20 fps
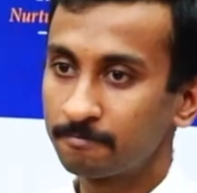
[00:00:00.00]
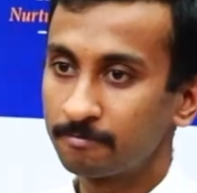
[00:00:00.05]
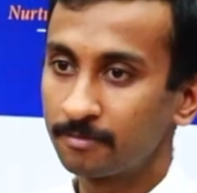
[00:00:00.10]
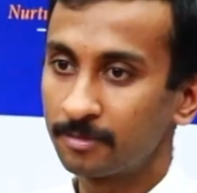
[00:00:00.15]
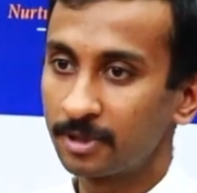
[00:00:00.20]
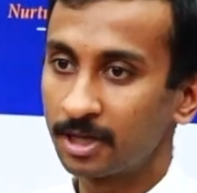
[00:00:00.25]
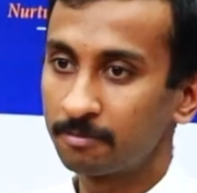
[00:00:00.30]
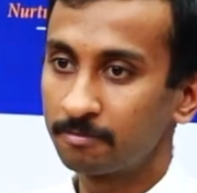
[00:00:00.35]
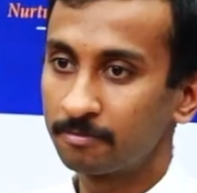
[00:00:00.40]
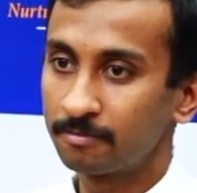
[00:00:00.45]

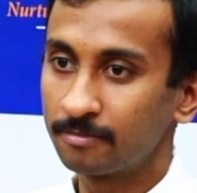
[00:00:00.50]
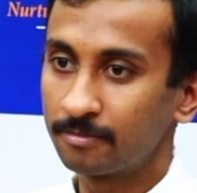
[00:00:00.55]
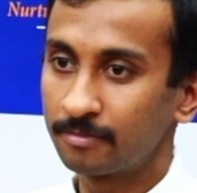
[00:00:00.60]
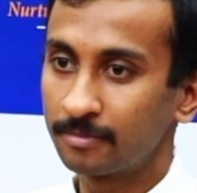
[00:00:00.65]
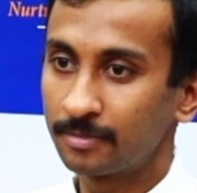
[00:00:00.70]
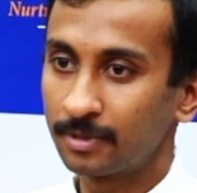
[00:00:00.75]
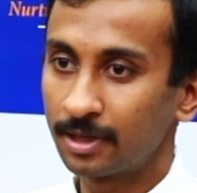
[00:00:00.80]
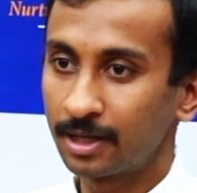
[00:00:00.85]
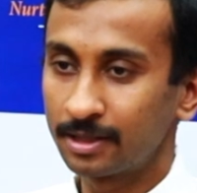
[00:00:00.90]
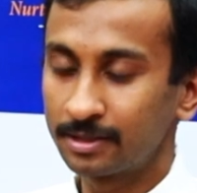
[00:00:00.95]
Ma'am,
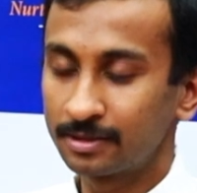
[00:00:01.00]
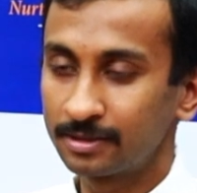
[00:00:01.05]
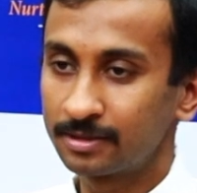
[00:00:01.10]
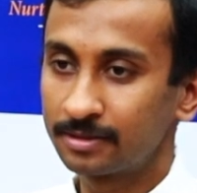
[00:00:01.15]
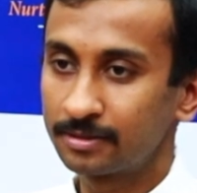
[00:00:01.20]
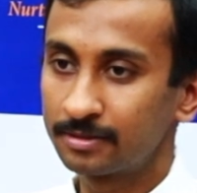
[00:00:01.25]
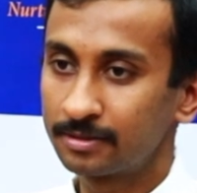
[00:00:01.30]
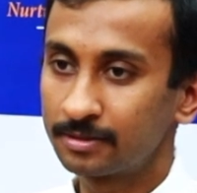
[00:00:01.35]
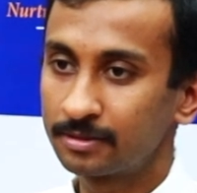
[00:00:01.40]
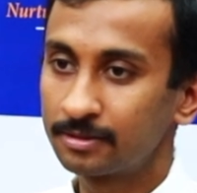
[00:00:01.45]
I
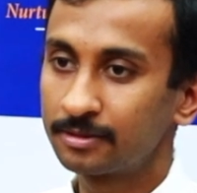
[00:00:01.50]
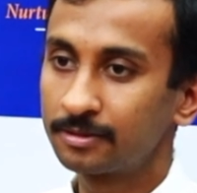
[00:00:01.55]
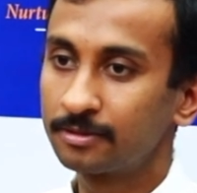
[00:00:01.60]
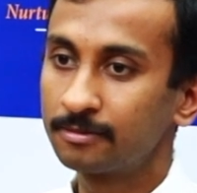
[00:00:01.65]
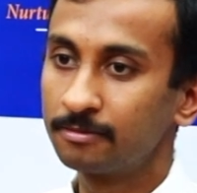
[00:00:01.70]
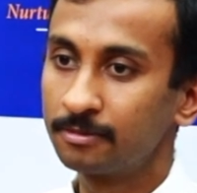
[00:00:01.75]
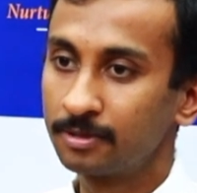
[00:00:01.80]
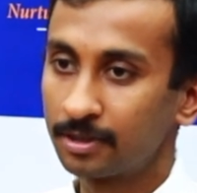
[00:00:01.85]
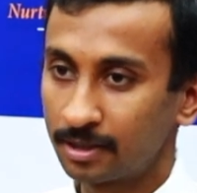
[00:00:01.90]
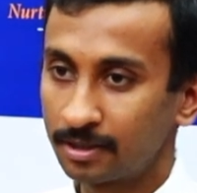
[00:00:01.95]

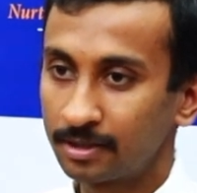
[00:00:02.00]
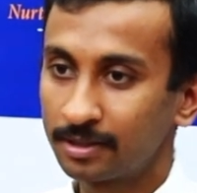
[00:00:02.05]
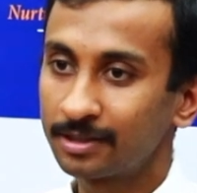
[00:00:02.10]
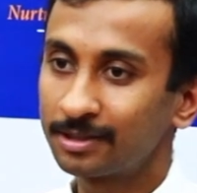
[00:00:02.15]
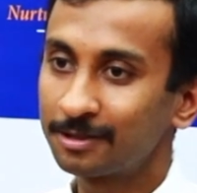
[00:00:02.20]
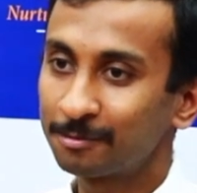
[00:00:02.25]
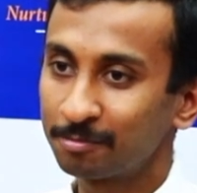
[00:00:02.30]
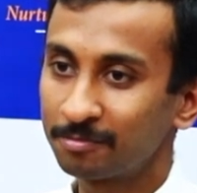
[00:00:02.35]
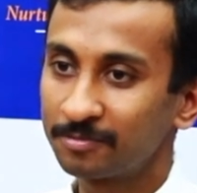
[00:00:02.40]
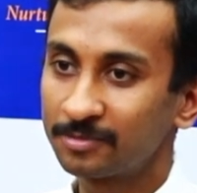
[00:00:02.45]
think
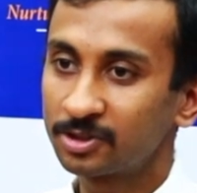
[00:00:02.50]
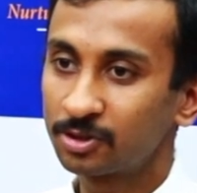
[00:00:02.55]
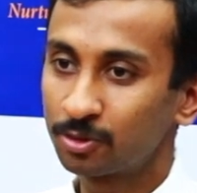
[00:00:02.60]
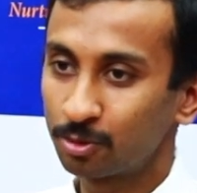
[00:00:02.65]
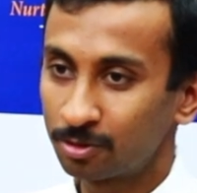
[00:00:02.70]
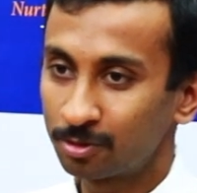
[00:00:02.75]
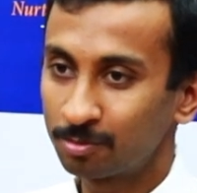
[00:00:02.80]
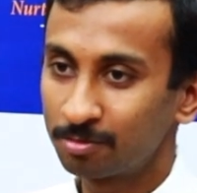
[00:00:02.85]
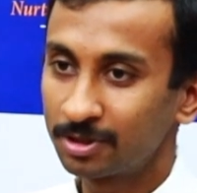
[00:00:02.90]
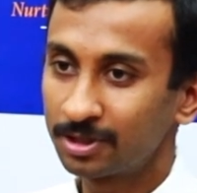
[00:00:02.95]
it
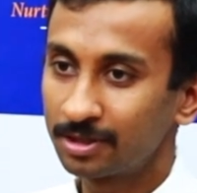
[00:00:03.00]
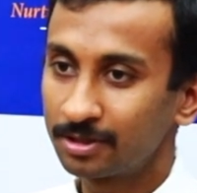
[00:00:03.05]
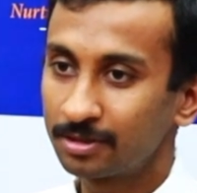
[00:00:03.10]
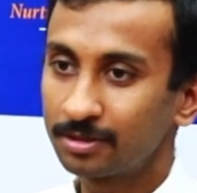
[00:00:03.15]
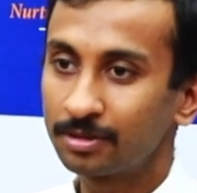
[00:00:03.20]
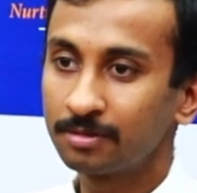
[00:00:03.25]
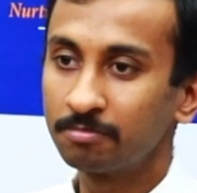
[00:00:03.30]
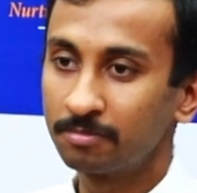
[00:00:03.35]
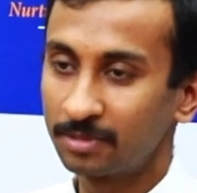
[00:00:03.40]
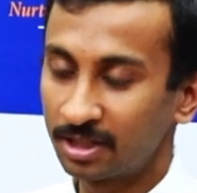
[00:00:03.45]
should
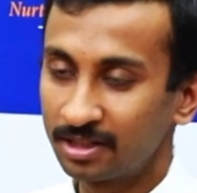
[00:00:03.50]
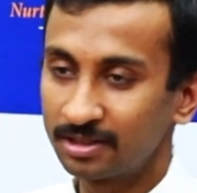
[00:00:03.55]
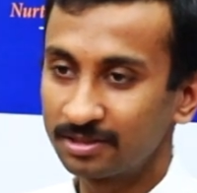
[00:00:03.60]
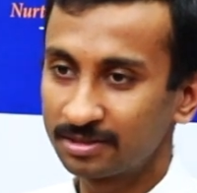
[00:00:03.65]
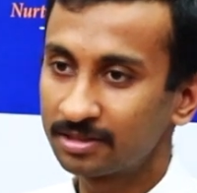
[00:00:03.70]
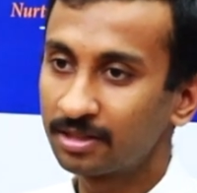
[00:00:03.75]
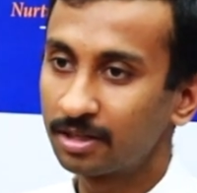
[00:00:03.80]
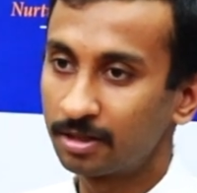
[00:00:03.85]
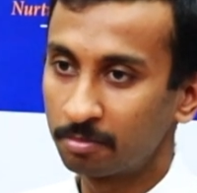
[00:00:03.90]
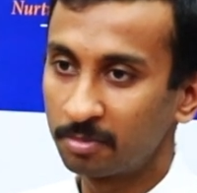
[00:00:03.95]
be
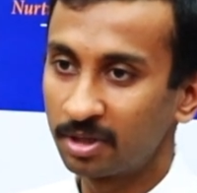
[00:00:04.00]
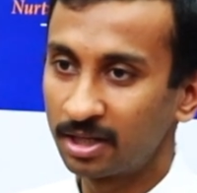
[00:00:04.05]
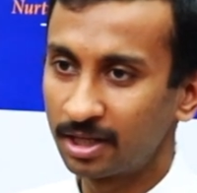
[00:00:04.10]
Nelson